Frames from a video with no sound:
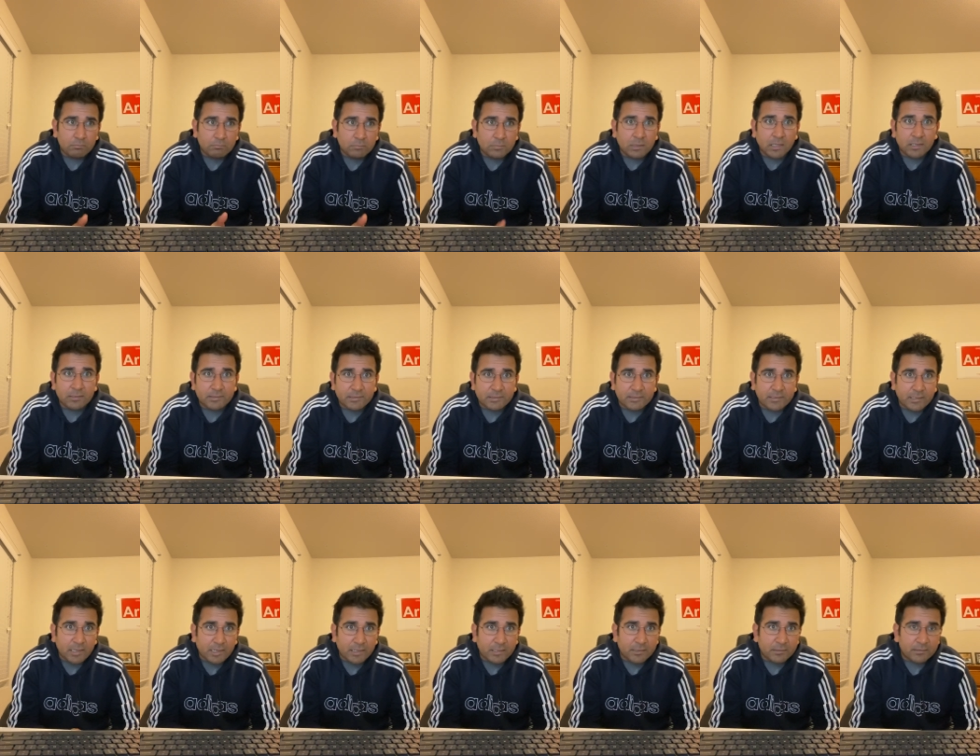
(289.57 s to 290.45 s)
Karthik
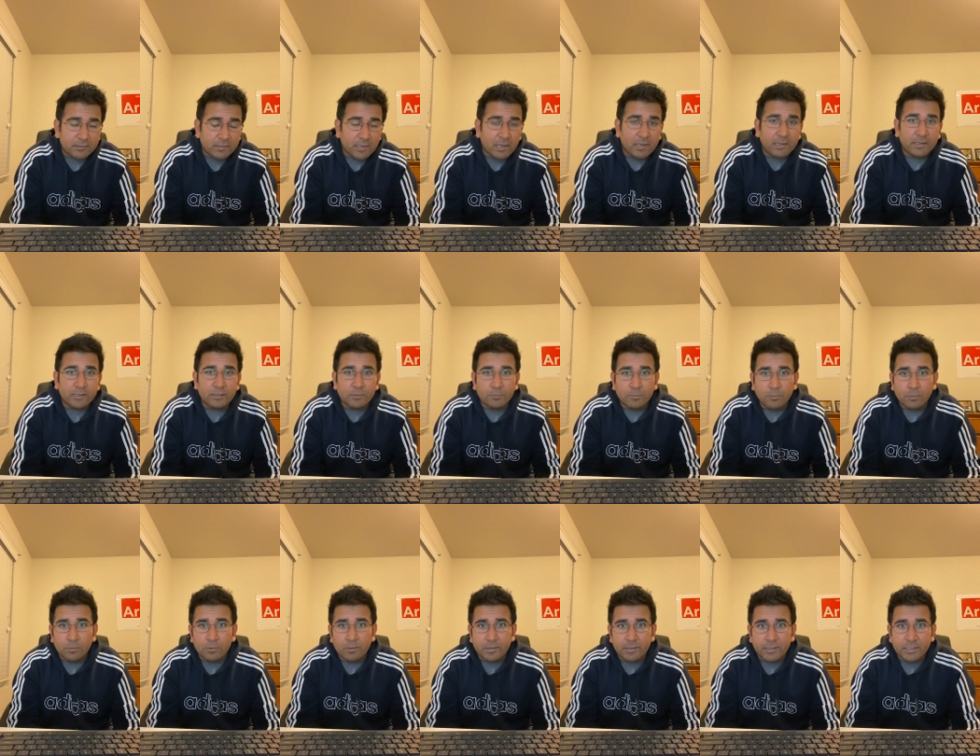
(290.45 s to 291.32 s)
Tyagi to
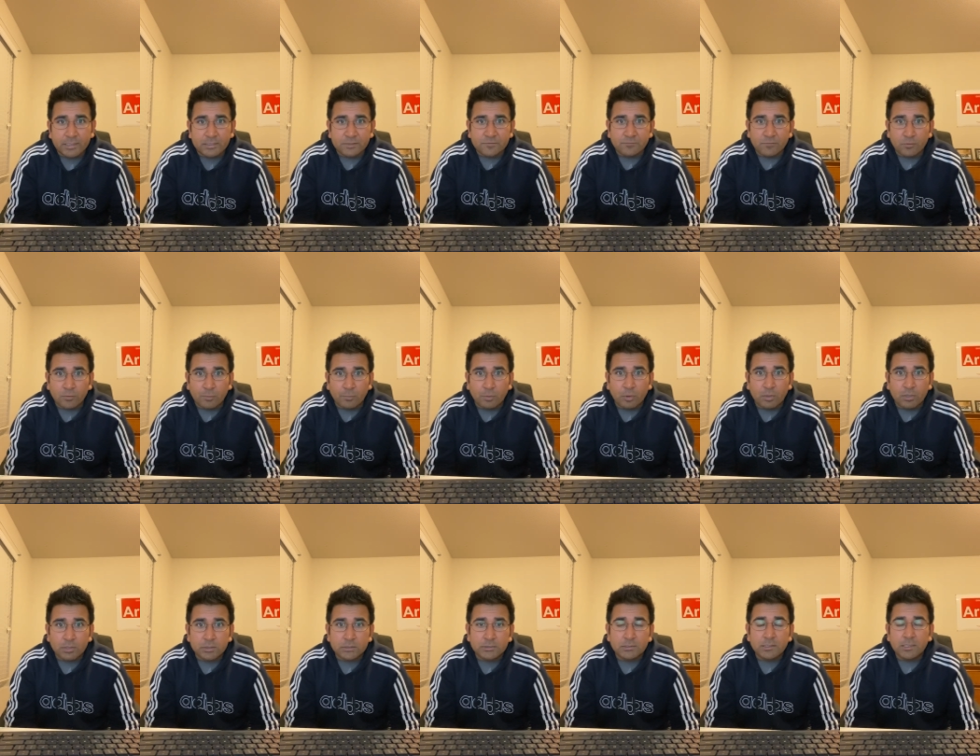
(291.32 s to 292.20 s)
bowl the next 4
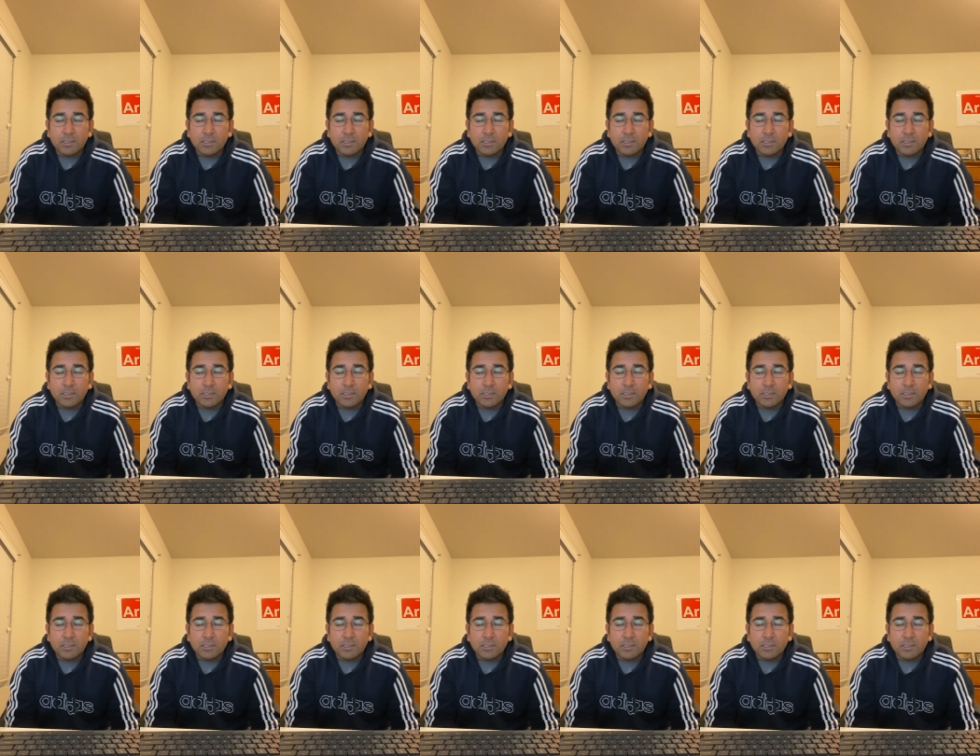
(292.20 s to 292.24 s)
balls.